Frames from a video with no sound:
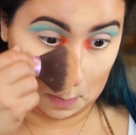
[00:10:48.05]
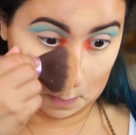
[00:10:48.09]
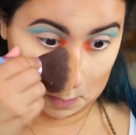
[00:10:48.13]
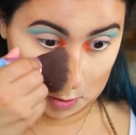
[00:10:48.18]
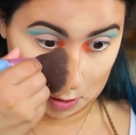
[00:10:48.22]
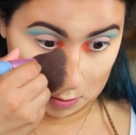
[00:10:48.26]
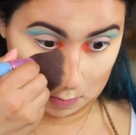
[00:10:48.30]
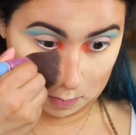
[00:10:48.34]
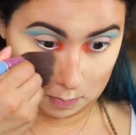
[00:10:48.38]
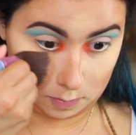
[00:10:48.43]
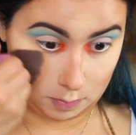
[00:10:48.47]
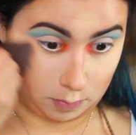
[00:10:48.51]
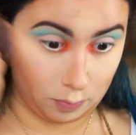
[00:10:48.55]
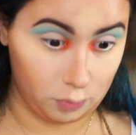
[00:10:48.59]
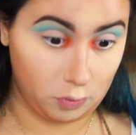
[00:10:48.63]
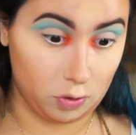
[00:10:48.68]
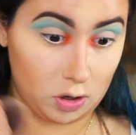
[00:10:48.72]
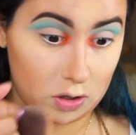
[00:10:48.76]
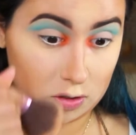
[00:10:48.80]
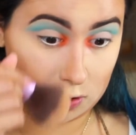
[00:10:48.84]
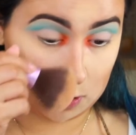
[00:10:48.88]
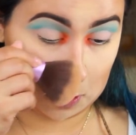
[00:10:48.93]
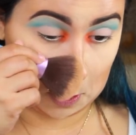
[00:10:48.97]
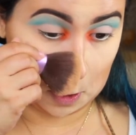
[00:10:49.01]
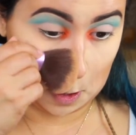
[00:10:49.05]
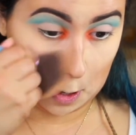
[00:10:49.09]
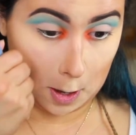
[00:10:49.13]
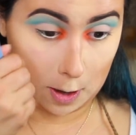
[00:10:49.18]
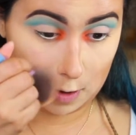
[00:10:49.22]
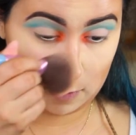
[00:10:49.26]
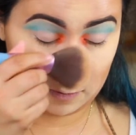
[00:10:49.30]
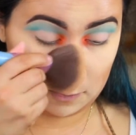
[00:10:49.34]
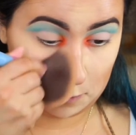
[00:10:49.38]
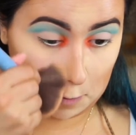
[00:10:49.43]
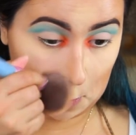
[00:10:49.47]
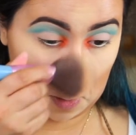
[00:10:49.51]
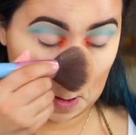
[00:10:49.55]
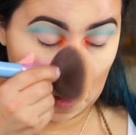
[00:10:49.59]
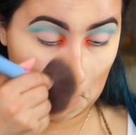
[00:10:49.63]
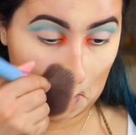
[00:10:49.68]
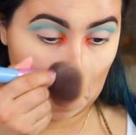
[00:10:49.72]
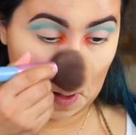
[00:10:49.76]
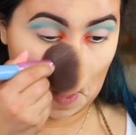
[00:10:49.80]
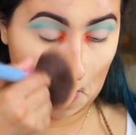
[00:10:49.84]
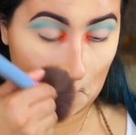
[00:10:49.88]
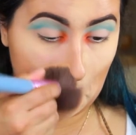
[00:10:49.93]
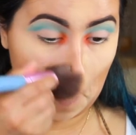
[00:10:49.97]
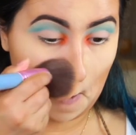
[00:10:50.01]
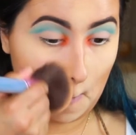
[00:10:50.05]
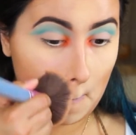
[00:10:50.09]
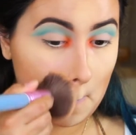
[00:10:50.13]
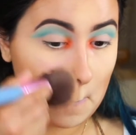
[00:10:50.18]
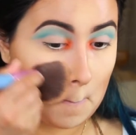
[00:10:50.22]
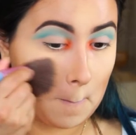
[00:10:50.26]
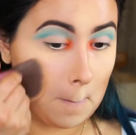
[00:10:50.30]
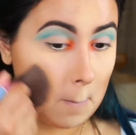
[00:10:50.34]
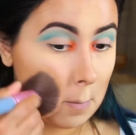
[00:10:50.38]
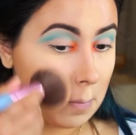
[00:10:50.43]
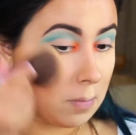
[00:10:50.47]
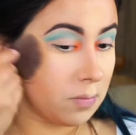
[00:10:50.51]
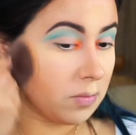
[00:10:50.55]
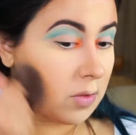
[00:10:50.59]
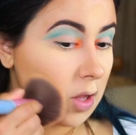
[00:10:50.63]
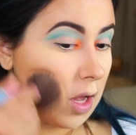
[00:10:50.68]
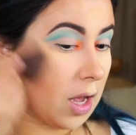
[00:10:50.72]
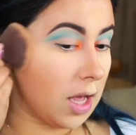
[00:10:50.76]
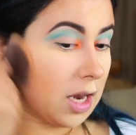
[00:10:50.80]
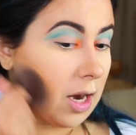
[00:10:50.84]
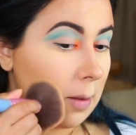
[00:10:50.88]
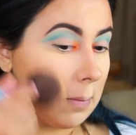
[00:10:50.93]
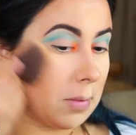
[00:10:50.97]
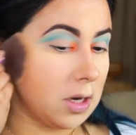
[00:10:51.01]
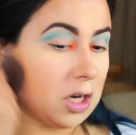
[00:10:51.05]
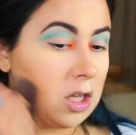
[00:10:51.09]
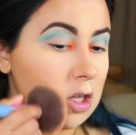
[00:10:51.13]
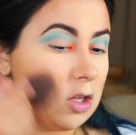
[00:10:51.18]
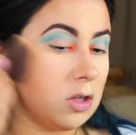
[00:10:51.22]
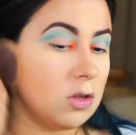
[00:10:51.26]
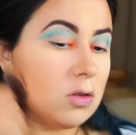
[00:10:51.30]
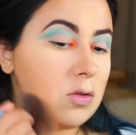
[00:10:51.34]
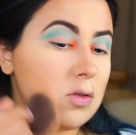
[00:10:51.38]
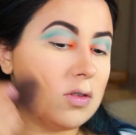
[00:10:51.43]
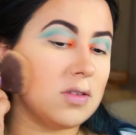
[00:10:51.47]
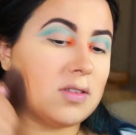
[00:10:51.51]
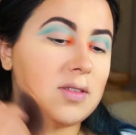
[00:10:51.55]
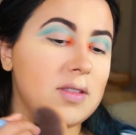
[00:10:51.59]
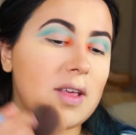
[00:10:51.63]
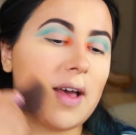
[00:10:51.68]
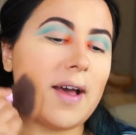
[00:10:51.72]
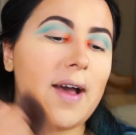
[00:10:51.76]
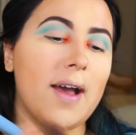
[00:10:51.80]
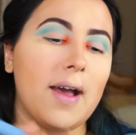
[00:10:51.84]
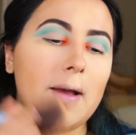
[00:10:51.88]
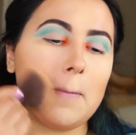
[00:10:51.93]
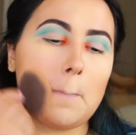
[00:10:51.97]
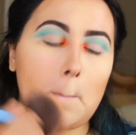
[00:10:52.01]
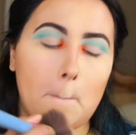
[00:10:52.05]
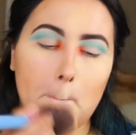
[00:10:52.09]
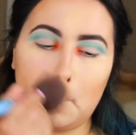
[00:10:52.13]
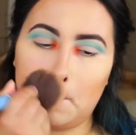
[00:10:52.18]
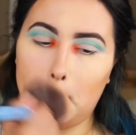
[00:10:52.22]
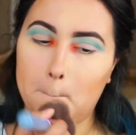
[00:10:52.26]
I'm going to brush it off. And I'm going to use that